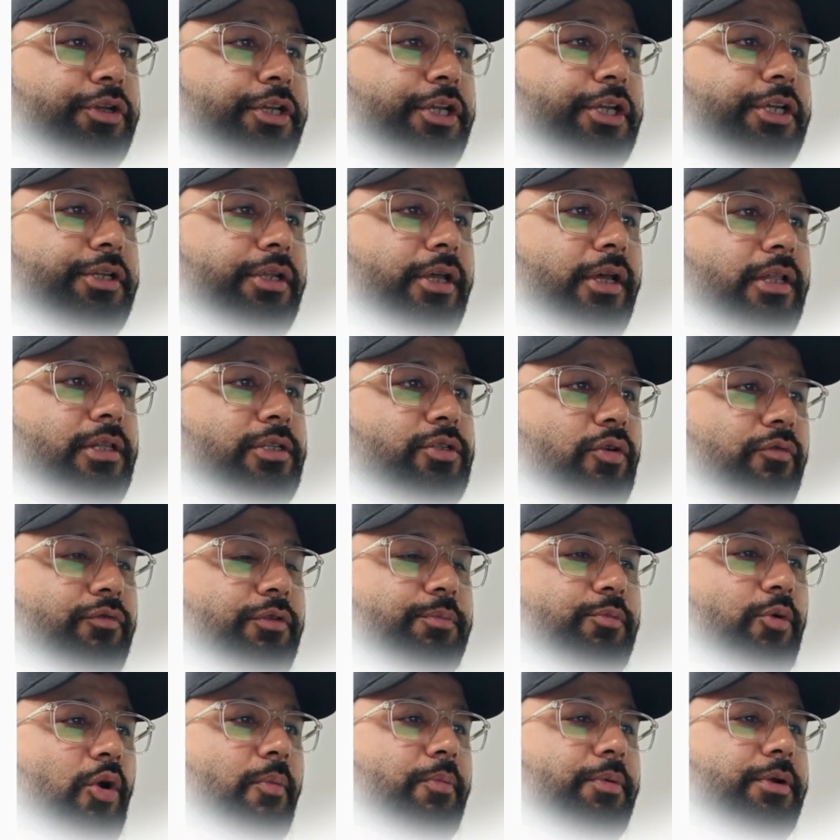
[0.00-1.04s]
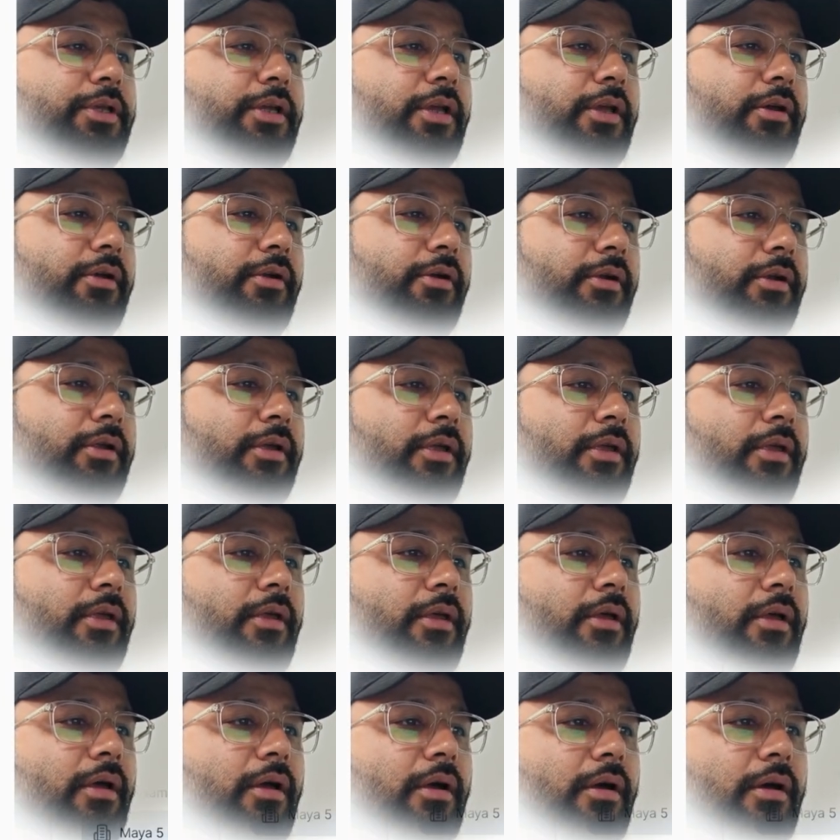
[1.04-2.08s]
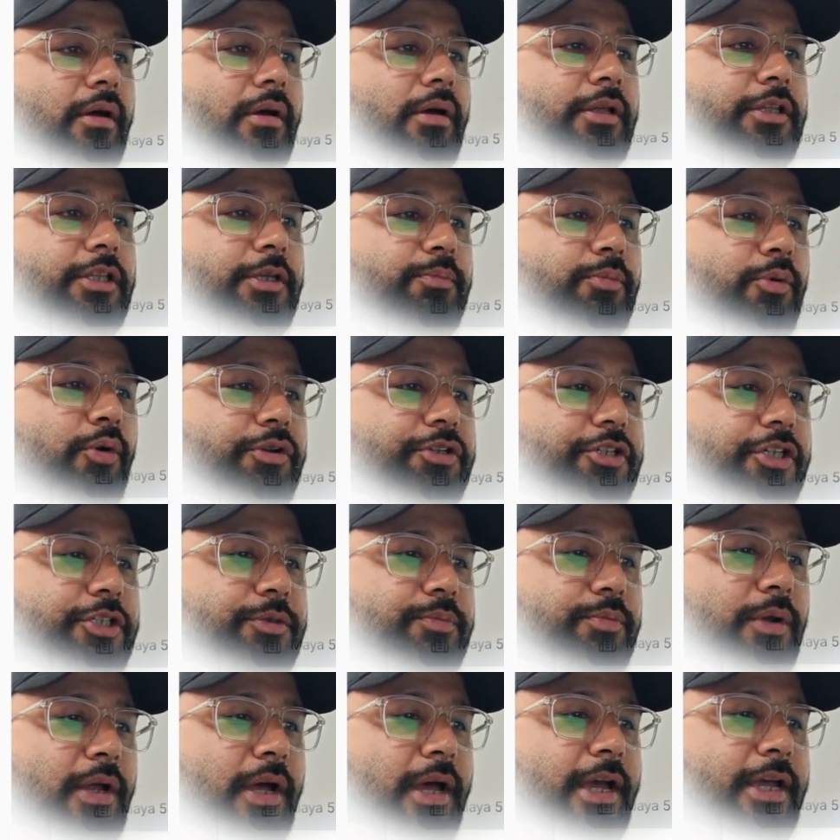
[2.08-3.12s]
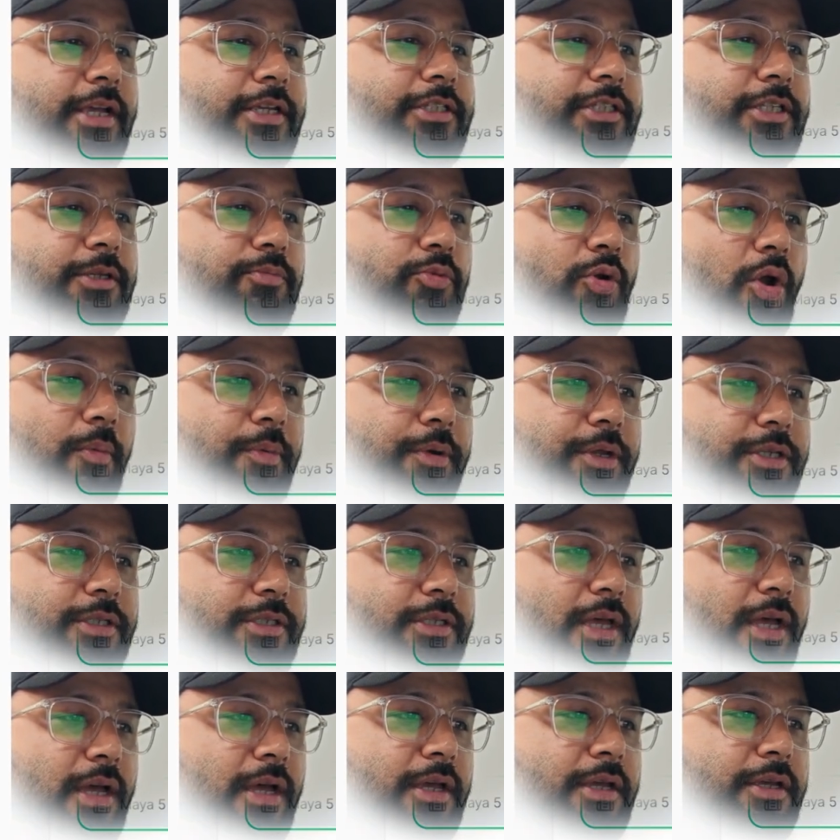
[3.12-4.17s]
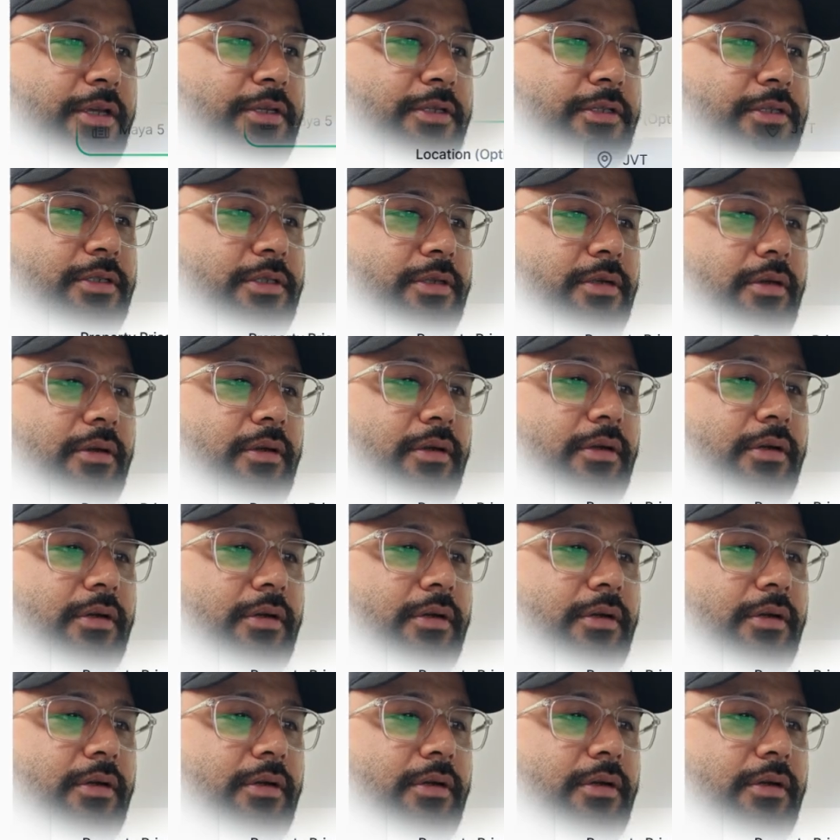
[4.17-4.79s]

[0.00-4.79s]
the details of the property here, the purchase price, the property size,